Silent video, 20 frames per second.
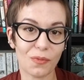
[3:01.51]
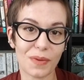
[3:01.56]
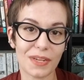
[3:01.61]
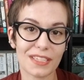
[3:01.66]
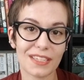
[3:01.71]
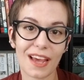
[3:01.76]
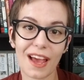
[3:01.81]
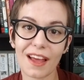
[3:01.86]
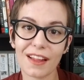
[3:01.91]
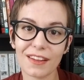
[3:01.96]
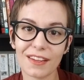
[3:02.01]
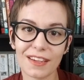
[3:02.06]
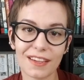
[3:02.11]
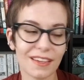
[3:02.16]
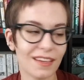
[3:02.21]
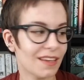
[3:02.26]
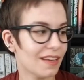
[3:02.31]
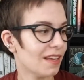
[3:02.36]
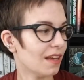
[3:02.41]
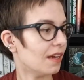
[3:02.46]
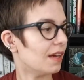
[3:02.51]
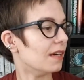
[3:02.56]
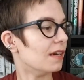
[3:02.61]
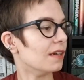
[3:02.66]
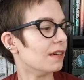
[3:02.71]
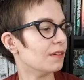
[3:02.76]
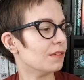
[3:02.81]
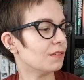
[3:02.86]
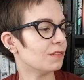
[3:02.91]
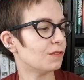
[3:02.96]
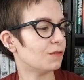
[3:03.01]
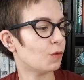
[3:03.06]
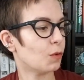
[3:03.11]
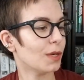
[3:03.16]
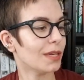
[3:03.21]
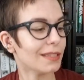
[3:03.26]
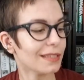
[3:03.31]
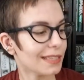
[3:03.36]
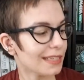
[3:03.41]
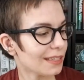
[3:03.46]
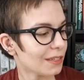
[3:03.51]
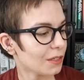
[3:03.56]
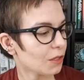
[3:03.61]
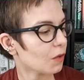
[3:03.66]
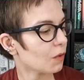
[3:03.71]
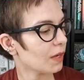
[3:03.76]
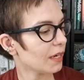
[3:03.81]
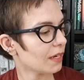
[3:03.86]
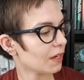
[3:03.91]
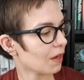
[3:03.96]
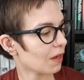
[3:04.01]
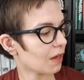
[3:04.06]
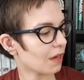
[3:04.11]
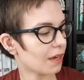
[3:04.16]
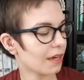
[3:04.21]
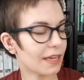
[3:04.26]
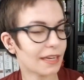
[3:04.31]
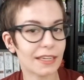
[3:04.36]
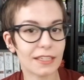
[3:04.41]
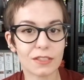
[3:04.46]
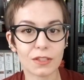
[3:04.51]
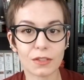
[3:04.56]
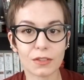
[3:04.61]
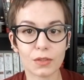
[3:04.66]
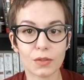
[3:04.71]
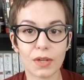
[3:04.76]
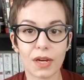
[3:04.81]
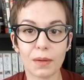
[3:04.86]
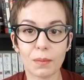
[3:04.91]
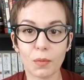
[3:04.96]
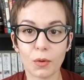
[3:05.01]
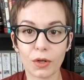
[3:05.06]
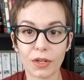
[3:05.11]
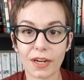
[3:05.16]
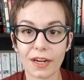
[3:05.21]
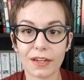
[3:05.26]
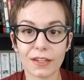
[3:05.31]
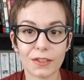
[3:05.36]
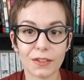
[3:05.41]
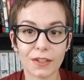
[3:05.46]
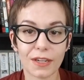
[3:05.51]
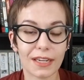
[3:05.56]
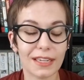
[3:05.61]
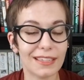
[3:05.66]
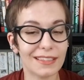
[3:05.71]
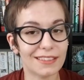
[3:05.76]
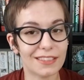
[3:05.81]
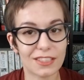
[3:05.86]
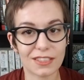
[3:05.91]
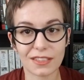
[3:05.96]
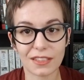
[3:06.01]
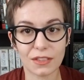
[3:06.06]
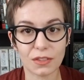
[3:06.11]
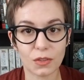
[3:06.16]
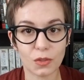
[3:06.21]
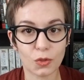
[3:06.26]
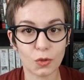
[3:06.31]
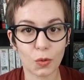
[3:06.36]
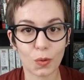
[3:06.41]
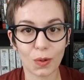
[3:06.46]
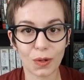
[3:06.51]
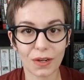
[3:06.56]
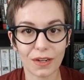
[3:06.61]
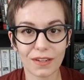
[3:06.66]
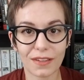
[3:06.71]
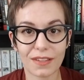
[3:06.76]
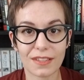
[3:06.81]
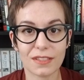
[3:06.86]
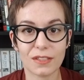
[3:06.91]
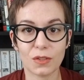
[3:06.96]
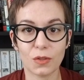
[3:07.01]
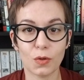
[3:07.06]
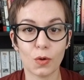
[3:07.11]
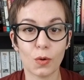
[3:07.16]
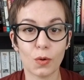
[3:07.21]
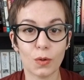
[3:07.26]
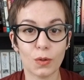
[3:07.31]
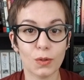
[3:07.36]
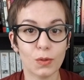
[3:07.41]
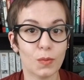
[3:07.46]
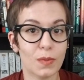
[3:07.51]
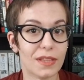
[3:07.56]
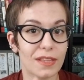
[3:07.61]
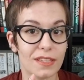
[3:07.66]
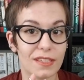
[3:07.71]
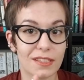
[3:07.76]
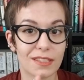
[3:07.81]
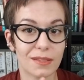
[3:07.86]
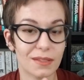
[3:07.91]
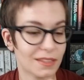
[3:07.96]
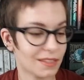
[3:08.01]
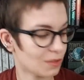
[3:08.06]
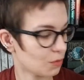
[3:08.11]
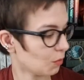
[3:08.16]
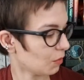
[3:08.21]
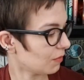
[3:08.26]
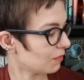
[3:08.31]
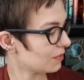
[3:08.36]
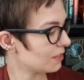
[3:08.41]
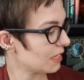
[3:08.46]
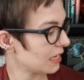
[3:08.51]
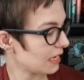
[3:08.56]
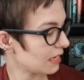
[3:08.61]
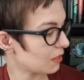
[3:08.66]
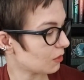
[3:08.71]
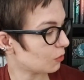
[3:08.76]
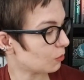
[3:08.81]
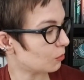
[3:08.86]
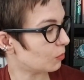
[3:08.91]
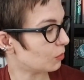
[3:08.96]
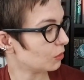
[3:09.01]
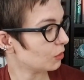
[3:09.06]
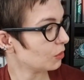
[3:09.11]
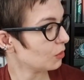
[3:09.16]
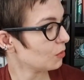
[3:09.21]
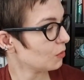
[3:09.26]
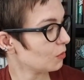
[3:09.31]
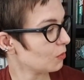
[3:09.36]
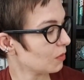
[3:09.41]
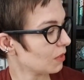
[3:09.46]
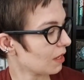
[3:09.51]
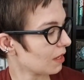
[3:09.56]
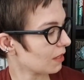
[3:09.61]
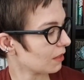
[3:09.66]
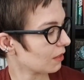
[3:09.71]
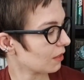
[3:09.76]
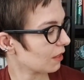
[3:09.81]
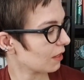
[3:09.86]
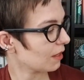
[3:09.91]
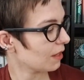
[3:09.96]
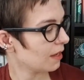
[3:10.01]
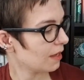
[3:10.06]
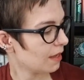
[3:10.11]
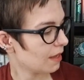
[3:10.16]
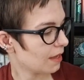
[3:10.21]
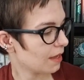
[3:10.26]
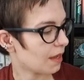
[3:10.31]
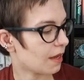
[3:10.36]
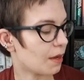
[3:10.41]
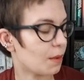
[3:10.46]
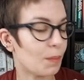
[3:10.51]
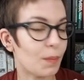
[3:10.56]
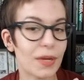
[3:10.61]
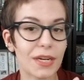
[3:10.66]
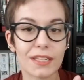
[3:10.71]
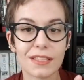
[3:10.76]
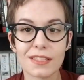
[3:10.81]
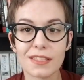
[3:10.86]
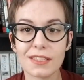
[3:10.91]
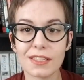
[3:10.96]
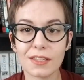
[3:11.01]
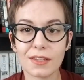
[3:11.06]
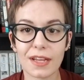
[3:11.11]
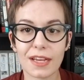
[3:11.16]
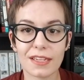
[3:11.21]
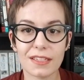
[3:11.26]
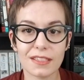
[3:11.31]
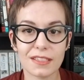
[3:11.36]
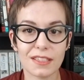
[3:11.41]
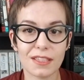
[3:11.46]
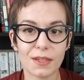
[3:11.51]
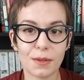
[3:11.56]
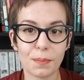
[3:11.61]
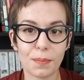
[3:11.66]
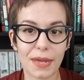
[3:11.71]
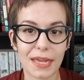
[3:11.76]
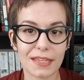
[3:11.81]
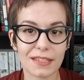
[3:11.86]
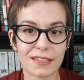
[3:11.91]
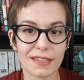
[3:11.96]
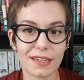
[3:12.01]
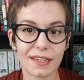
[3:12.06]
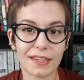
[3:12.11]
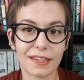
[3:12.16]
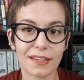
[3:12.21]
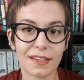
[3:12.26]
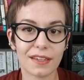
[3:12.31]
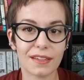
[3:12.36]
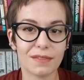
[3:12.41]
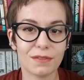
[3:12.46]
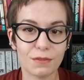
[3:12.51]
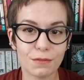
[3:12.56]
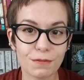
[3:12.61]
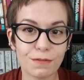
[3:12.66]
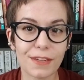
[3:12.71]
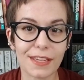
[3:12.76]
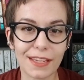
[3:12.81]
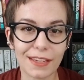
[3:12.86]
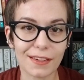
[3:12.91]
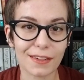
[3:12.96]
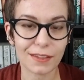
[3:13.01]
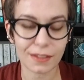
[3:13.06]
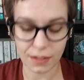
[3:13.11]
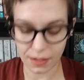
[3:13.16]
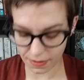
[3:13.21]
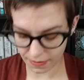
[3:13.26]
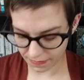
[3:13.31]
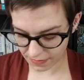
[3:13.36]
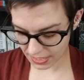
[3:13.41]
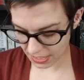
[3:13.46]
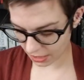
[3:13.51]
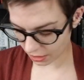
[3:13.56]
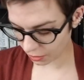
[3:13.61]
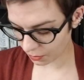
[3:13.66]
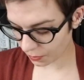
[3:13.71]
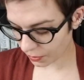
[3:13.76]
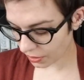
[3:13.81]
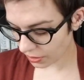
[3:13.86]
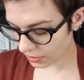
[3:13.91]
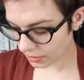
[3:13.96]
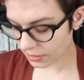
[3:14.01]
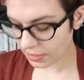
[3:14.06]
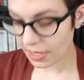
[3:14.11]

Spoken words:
metallic foiling going on. It's also got more color. I just adore this gold with this sort of teal blue color, but it still has the basic feel of the other books.